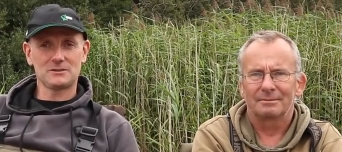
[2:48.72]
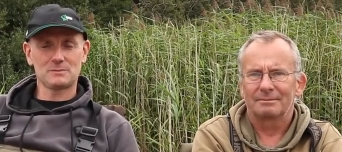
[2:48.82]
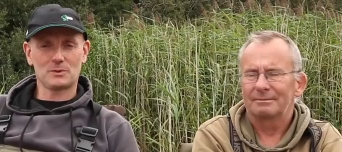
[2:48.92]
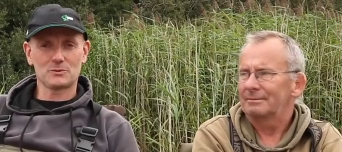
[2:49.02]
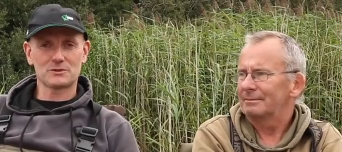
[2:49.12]

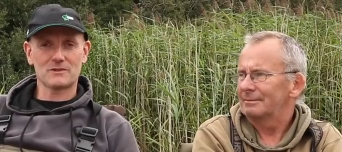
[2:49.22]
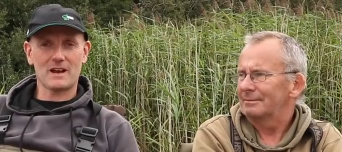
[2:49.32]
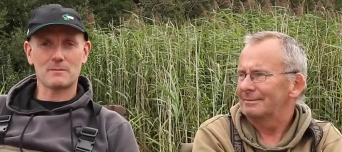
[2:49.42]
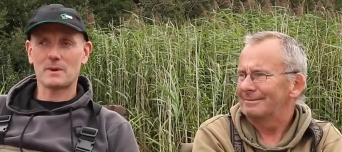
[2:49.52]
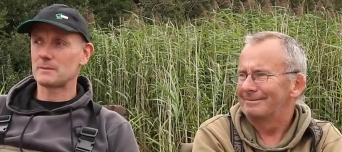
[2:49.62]
Speaker 1: just balls of
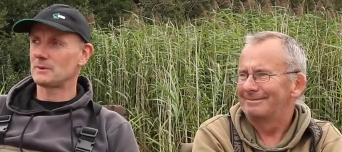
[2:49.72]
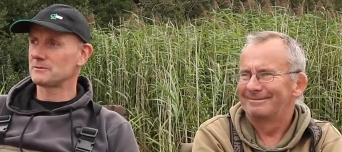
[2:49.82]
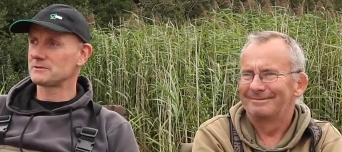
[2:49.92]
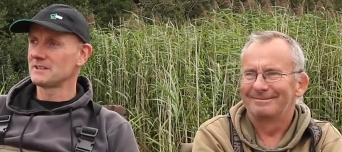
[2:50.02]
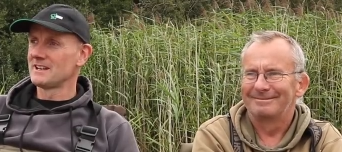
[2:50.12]
ground bait, but
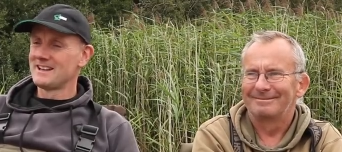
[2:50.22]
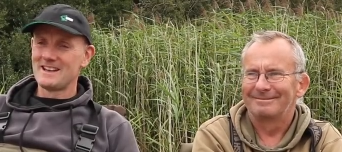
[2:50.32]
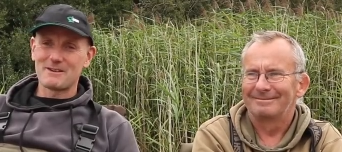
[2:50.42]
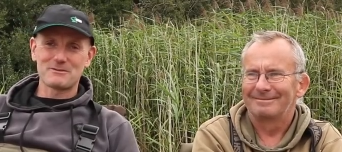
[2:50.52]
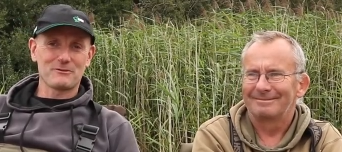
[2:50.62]
it was,
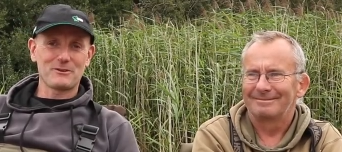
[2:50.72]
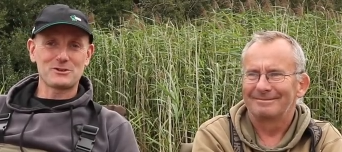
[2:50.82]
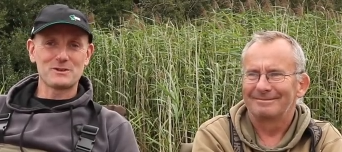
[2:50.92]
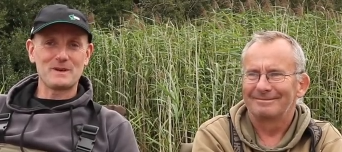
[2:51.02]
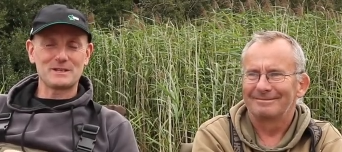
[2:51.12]
it was a
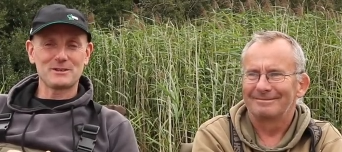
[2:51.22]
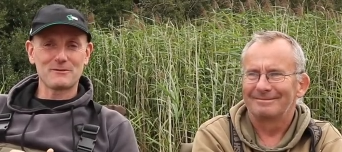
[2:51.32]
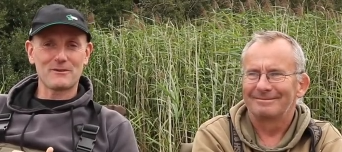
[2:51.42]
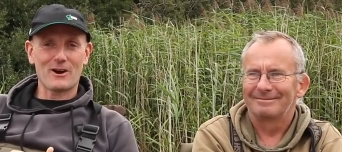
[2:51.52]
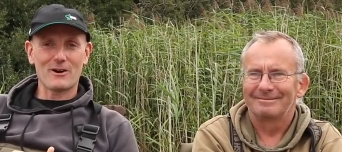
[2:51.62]
fishing a bit
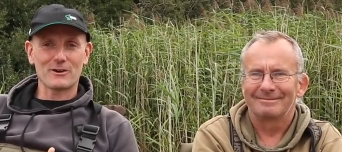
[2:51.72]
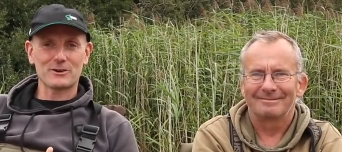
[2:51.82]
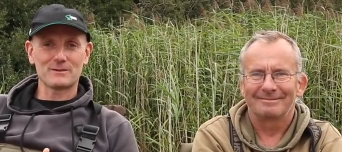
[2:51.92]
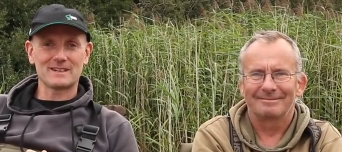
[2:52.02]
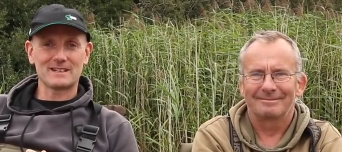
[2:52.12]
too far and I
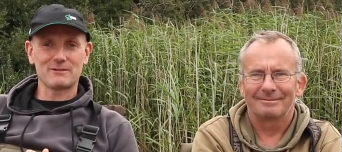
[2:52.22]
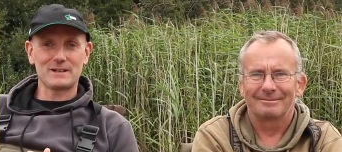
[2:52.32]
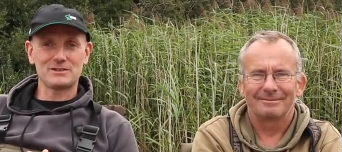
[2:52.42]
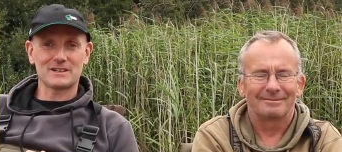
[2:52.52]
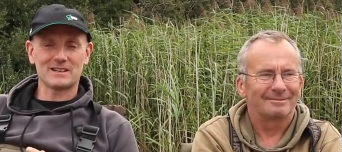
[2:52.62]
couldn't really
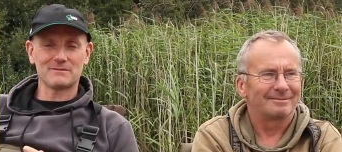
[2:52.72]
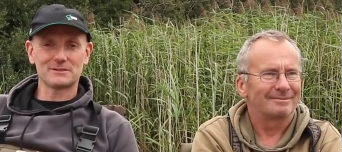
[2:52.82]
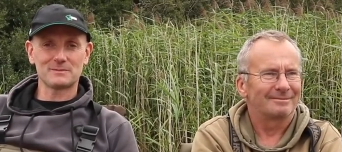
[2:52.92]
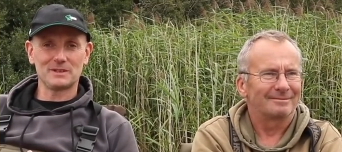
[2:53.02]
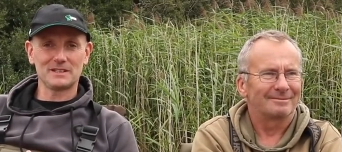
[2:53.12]
reach it
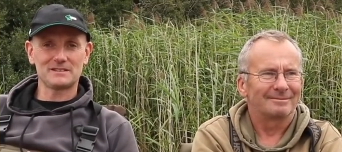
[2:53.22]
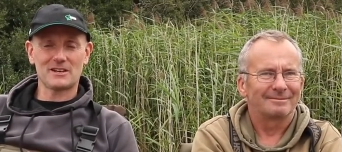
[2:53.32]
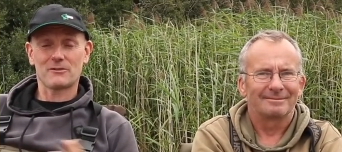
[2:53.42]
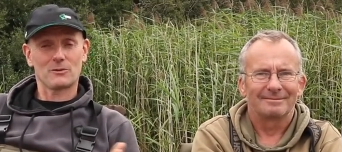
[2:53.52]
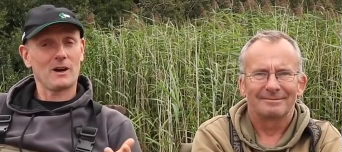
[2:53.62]
comfortably.
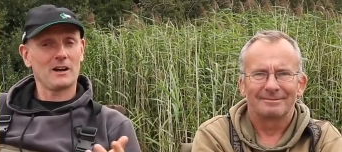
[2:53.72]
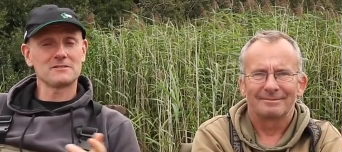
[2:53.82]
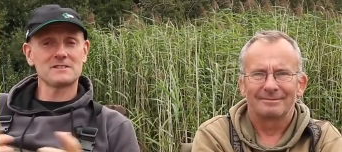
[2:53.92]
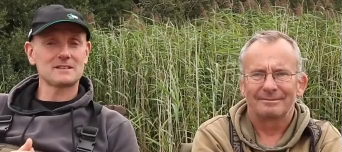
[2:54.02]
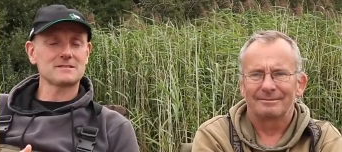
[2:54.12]
So I thought, well,
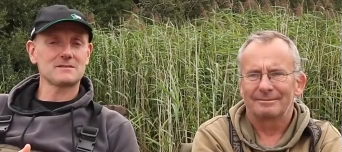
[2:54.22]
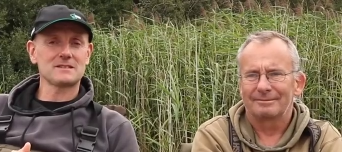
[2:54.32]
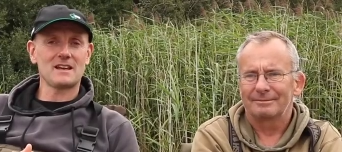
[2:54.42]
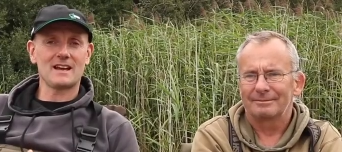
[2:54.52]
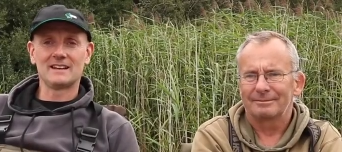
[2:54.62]
instead of
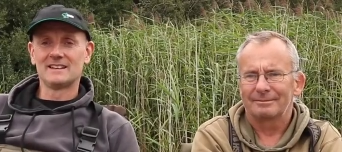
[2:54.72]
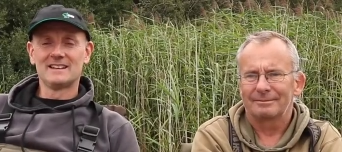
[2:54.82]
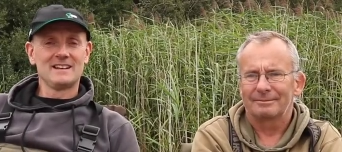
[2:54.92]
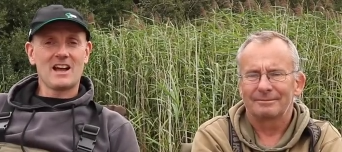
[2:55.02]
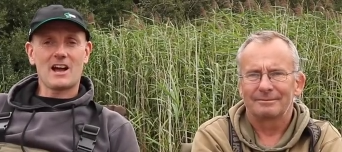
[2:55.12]
doing that,
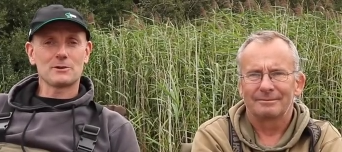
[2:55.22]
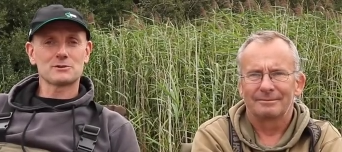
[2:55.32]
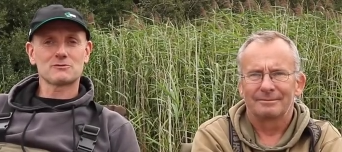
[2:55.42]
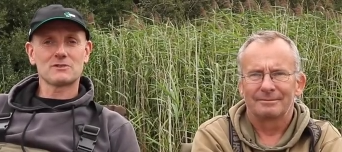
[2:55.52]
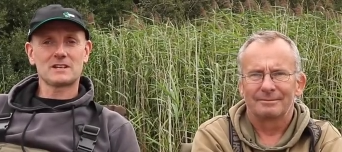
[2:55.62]
I'll
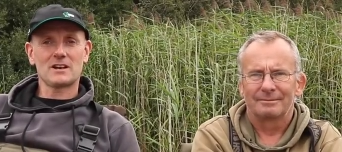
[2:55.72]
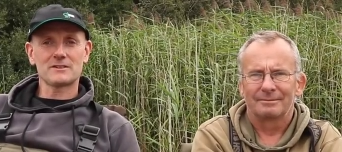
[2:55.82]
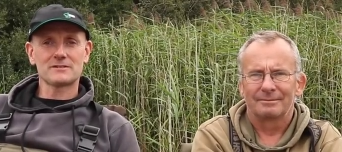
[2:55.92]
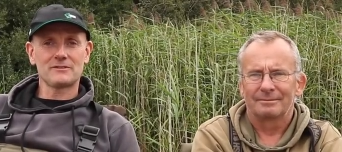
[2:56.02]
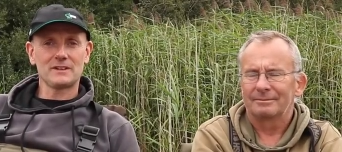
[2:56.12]
just
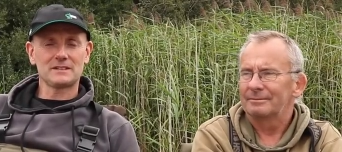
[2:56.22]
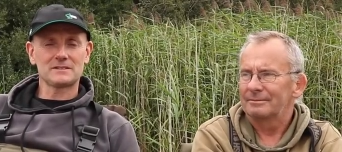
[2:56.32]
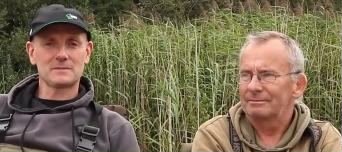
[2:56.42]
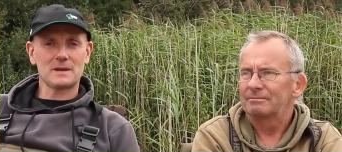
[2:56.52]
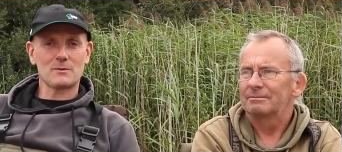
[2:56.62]
recast the
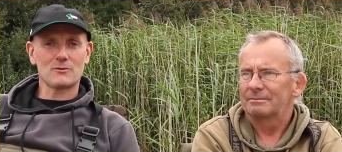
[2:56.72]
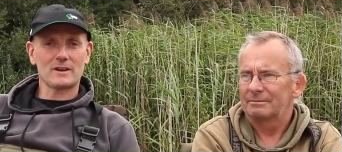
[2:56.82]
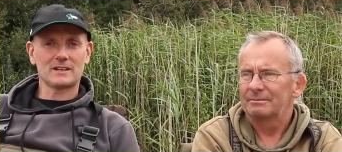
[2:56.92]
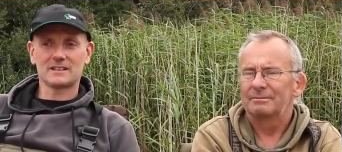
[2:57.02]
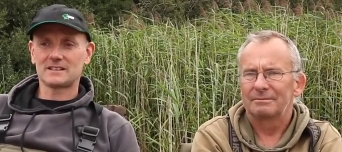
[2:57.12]
feeders a bit more
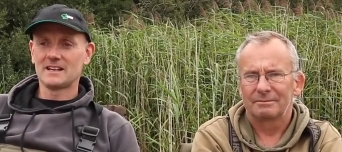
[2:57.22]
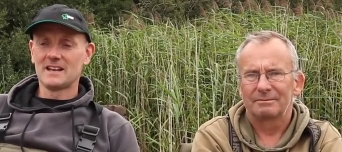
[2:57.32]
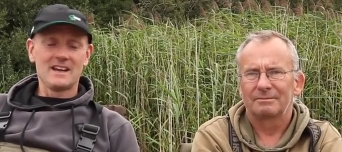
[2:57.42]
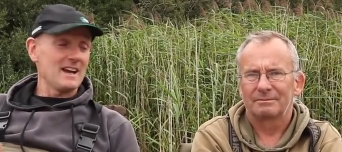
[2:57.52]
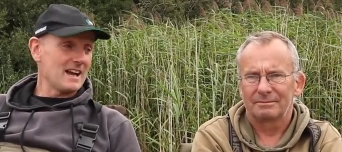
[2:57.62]
regularly.
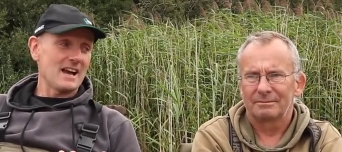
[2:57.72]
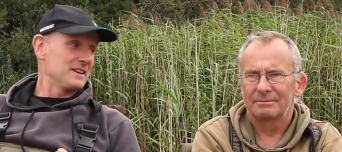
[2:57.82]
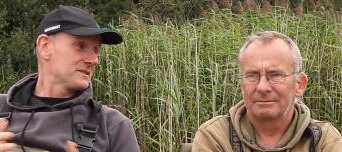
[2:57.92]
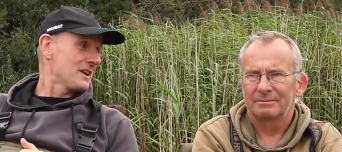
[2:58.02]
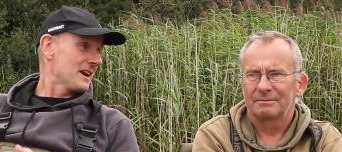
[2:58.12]
Uh,
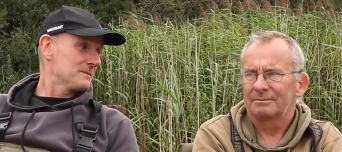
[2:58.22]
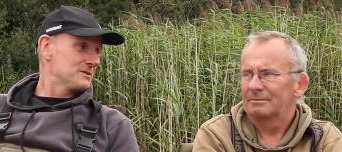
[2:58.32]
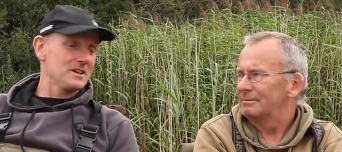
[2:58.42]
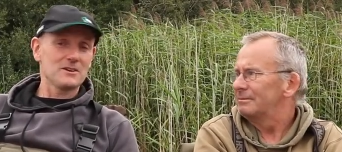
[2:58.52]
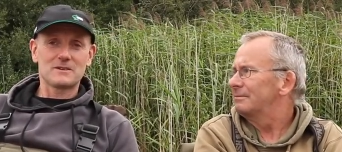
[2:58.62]
and the same
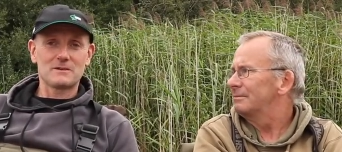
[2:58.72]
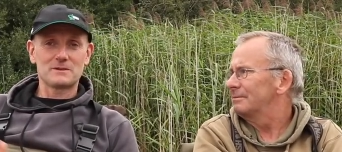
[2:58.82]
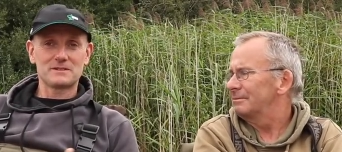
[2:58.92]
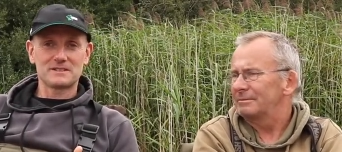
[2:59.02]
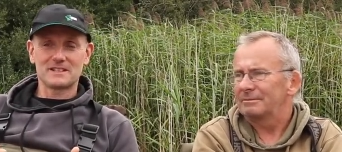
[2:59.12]
as you, it
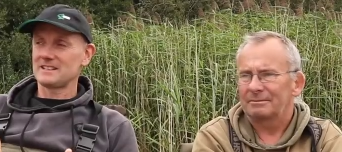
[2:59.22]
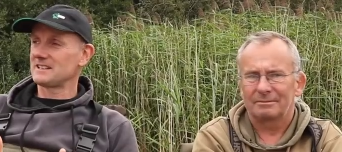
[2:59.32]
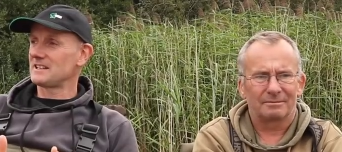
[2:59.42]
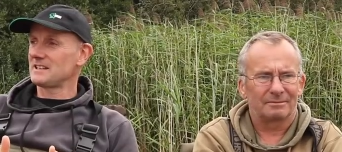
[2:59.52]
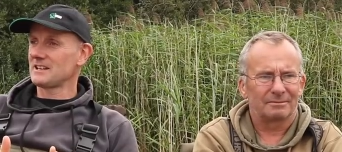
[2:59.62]
was,
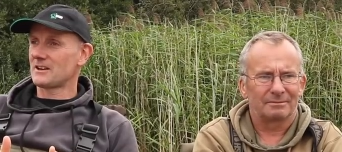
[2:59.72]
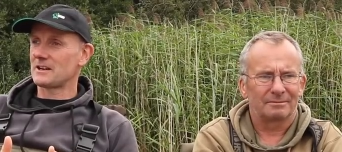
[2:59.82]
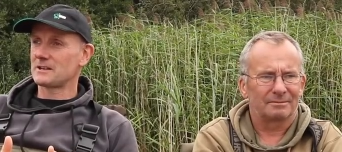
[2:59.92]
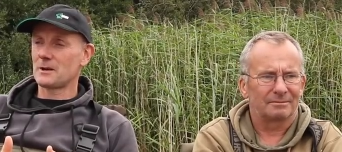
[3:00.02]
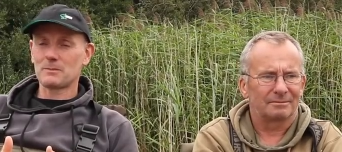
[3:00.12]
uh, you know, I
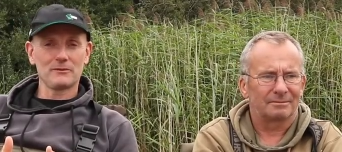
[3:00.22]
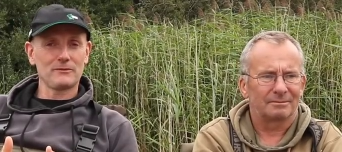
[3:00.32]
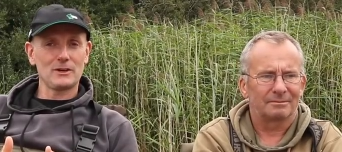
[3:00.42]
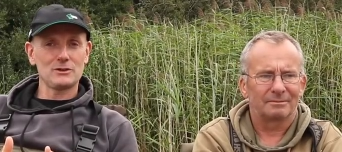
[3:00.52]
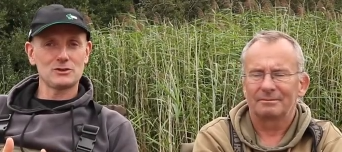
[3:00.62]
had a couple of
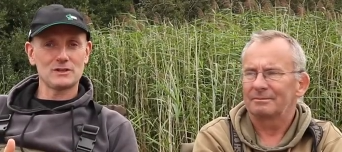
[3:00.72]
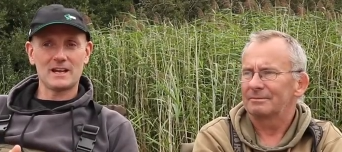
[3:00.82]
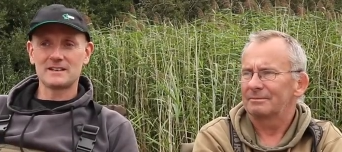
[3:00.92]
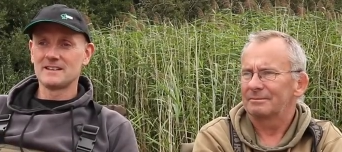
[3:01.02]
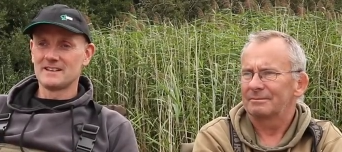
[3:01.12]
fish, and
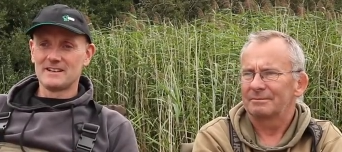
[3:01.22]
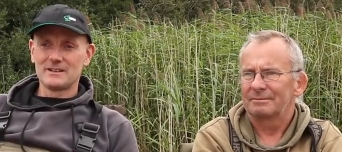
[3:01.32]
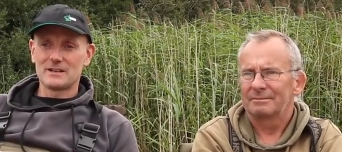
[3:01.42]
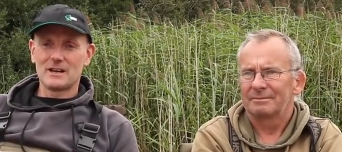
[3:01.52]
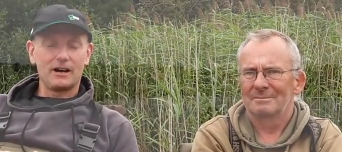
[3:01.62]
then
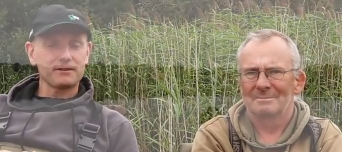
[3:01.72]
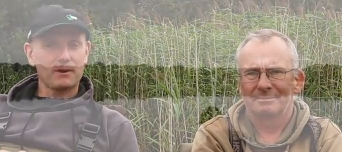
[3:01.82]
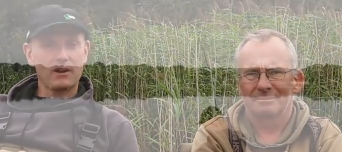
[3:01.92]
the last